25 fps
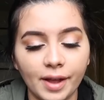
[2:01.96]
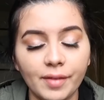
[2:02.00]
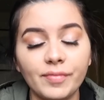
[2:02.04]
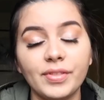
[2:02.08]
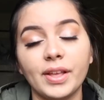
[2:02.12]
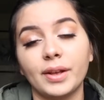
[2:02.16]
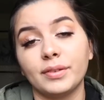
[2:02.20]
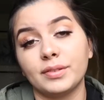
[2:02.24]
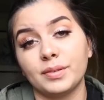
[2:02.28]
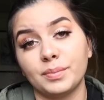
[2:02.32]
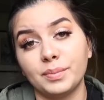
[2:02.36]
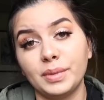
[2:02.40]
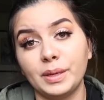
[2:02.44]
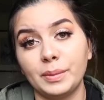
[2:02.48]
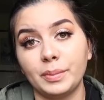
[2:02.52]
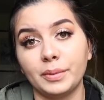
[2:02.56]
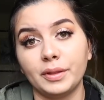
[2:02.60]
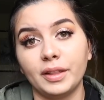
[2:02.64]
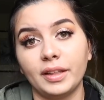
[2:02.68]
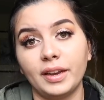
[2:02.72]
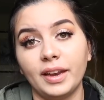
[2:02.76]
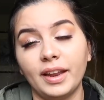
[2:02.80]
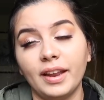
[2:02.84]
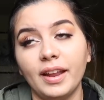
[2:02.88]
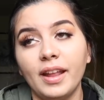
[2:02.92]
5,000
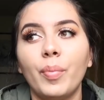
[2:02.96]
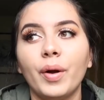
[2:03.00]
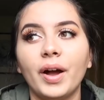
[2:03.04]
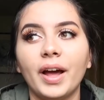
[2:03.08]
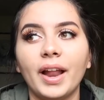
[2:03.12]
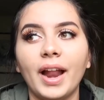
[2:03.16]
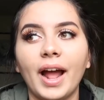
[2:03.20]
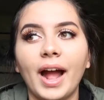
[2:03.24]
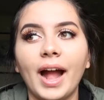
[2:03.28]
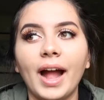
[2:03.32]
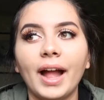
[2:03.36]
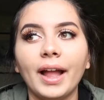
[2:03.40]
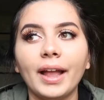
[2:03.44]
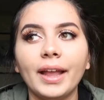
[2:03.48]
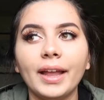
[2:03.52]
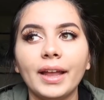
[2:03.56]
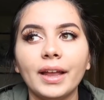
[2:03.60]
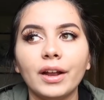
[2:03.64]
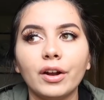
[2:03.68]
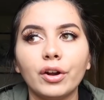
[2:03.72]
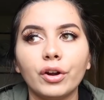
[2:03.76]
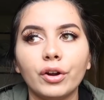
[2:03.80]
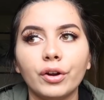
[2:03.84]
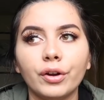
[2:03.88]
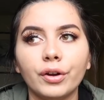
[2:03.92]
people in it. But
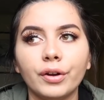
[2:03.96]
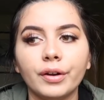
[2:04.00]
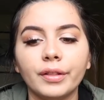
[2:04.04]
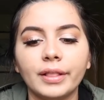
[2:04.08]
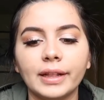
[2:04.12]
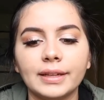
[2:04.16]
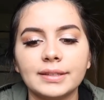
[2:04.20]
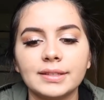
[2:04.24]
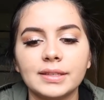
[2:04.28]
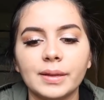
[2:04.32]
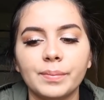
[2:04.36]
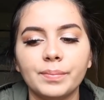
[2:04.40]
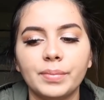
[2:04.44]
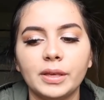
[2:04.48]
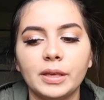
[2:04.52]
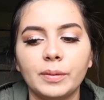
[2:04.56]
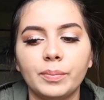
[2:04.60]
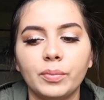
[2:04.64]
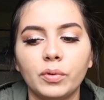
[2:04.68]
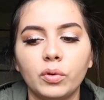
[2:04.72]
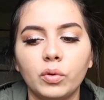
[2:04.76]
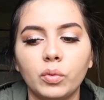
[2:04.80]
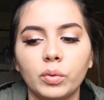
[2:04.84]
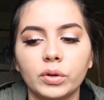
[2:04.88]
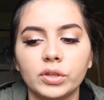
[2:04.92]
I heard that some
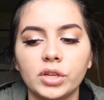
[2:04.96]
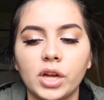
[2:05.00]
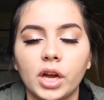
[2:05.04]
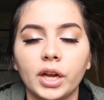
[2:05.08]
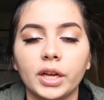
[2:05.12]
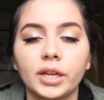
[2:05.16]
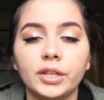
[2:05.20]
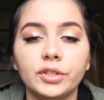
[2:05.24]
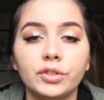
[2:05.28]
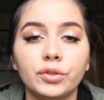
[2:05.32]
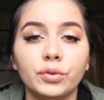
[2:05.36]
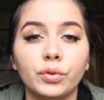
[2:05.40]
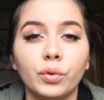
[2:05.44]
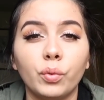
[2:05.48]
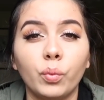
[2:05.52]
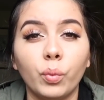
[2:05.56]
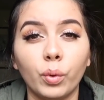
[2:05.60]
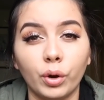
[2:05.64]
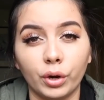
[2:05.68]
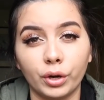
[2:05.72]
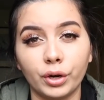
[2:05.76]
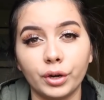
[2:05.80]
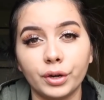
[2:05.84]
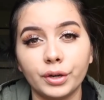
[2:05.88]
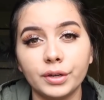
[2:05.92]
people were talking to the
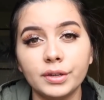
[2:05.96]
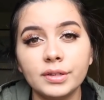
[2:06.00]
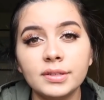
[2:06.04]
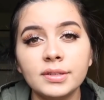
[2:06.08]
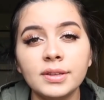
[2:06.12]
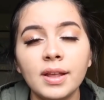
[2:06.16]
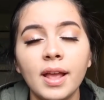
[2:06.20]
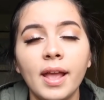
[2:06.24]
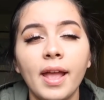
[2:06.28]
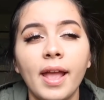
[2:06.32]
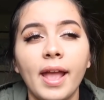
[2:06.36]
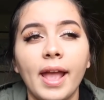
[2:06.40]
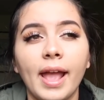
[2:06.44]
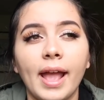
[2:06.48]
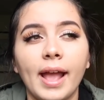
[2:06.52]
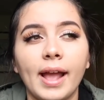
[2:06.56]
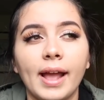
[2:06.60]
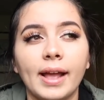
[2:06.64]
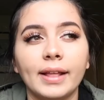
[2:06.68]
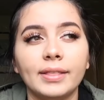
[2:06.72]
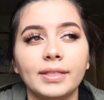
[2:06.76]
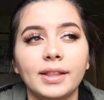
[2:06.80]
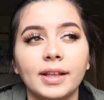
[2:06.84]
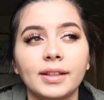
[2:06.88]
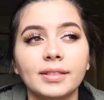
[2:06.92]
workers
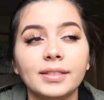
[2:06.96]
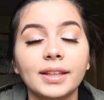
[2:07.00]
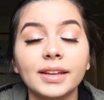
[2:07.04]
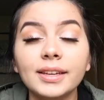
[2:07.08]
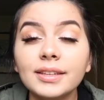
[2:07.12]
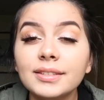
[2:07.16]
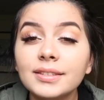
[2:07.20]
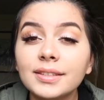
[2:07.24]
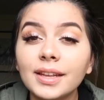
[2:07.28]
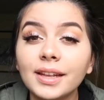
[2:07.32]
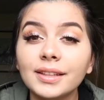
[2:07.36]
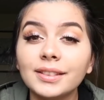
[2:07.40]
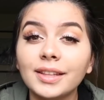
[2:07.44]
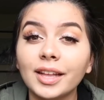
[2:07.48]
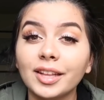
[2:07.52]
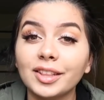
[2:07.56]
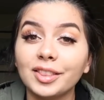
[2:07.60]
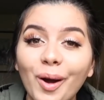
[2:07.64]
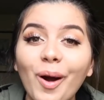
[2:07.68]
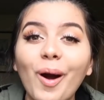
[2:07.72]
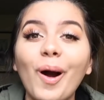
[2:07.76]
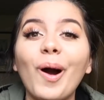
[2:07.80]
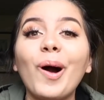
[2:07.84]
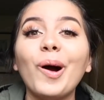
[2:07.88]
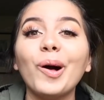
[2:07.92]
and that they said that
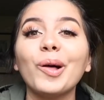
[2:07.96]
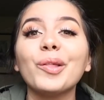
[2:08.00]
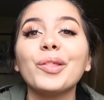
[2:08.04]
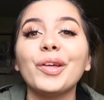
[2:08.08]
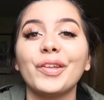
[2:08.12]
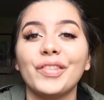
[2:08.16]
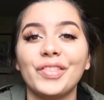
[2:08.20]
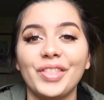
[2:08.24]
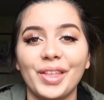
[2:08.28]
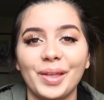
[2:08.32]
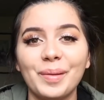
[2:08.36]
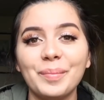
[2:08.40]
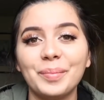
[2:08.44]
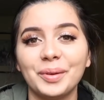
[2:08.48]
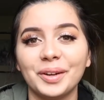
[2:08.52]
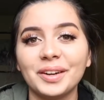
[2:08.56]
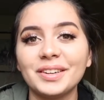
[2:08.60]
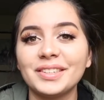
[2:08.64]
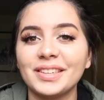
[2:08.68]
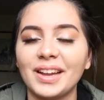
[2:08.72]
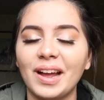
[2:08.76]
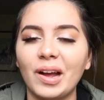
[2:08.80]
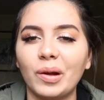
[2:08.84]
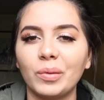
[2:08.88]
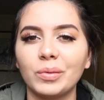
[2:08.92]
the hall that they
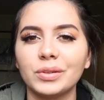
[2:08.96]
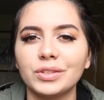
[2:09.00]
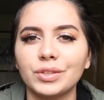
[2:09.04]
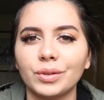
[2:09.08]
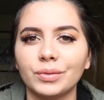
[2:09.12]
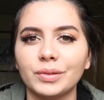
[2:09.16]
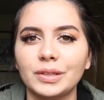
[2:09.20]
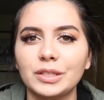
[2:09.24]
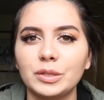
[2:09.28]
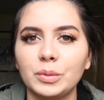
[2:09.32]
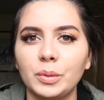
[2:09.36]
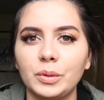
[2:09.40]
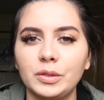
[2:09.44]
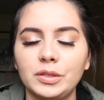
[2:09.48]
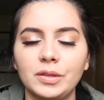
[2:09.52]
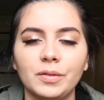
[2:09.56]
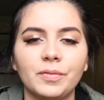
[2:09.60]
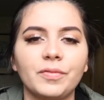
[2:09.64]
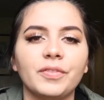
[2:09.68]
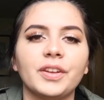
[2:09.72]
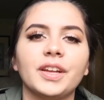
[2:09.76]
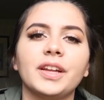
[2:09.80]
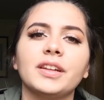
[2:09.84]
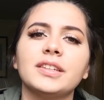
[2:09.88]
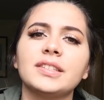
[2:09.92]
booked out was only supposed to
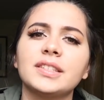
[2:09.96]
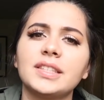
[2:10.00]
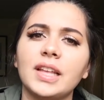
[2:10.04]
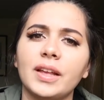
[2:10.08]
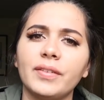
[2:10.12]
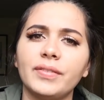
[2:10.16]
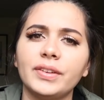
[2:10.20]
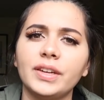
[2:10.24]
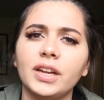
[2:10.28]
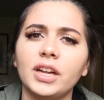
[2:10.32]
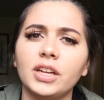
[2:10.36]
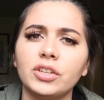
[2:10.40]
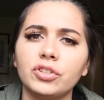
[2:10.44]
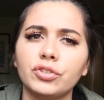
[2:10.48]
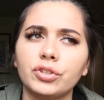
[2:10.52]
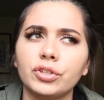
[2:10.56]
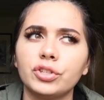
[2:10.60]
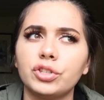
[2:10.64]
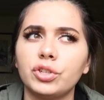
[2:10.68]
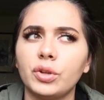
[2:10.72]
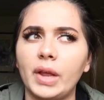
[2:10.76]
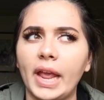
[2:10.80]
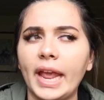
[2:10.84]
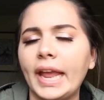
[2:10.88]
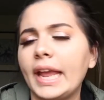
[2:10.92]
fit
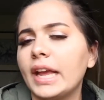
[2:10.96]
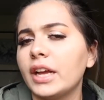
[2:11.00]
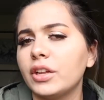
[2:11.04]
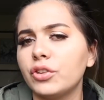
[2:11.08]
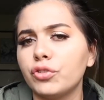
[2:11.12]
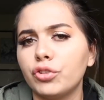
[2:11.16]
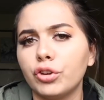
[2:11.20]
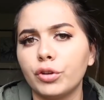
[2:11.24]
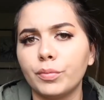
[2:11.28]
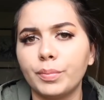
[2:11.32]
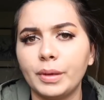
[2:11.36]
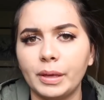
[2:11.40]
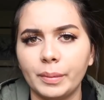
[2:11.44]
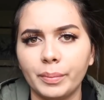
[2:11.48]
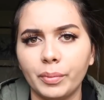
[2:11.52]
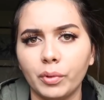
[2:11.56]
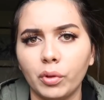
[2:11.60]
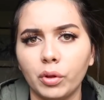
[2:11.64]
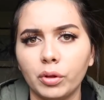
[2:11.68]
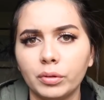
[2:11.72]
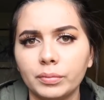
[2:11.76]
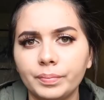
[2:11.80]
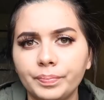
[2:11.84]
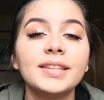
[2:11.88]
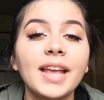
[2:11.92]
700 to 800
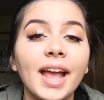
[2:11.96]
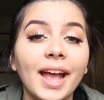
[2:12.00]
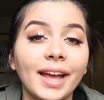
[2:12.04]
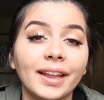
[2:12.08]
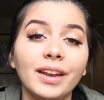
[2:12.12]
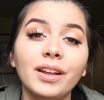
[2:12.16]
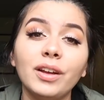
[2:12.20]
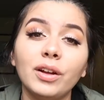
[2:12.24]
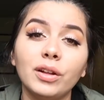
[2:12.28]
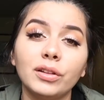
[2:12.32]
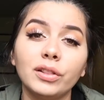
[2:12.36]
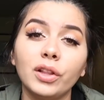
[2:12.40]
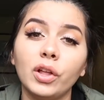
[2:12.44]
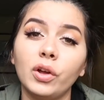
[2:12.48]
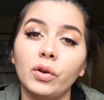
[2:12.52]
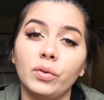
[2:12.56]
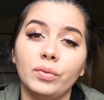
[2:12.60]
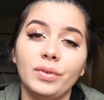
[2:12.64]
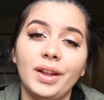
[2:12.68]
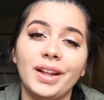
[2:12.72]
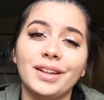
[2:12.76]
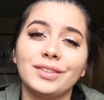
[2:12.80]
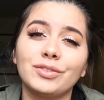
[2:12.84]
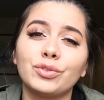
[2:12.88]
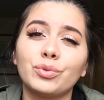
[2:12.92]
people. Tana
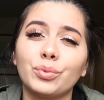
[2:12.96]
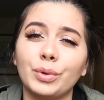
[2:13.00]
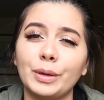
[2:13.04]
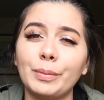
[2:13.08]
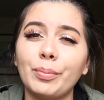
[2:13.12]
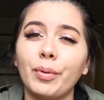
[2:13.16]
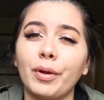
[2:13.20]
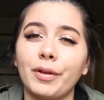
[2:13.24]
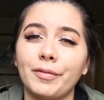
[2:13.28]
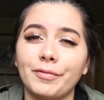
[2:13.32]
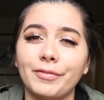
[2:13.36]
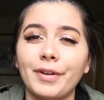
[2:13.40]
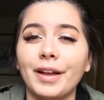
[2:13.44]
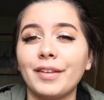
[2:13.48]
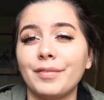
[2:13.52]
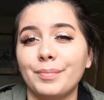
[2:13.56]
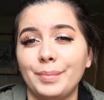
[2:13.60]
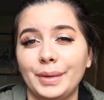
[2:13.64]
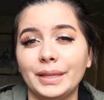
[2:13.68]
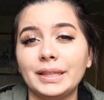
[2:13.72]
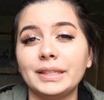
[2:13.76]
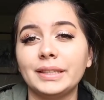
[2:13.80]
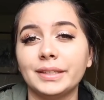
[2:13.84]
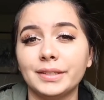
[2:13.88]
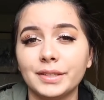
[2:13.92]
alone has 3.5
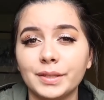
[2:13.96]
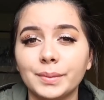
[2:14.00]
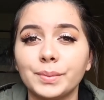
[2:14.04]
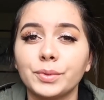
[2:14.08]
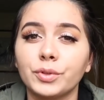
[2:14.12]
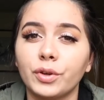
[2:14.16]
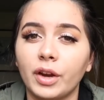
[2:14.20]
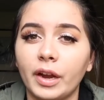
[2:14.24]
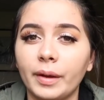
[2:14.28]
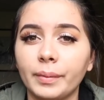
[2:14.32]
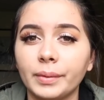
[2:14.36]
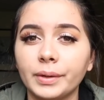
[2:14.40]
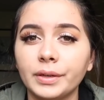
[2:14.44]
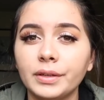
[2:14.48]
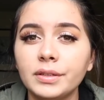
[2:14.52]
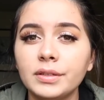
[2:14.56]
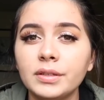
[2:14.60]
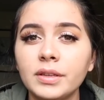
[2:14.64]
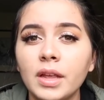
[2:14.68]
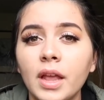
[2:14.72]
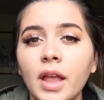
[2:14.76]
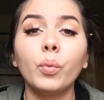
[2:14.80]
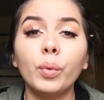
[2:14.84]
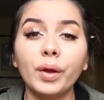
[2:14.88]
million subscribers.